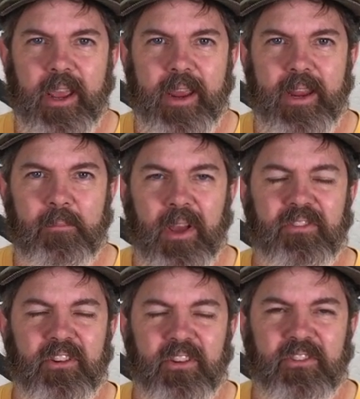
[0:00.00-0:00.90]
a
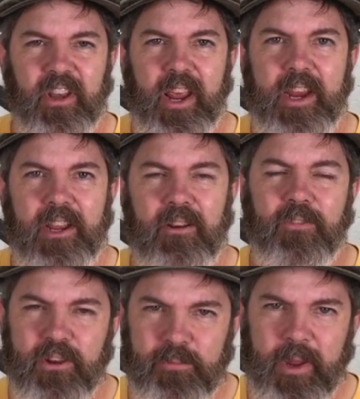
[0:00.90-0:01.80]
message and said, hey, can you
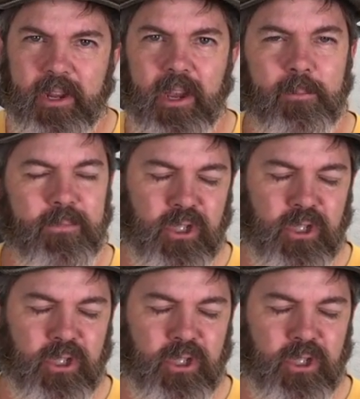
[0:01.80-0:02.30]
fix my cup,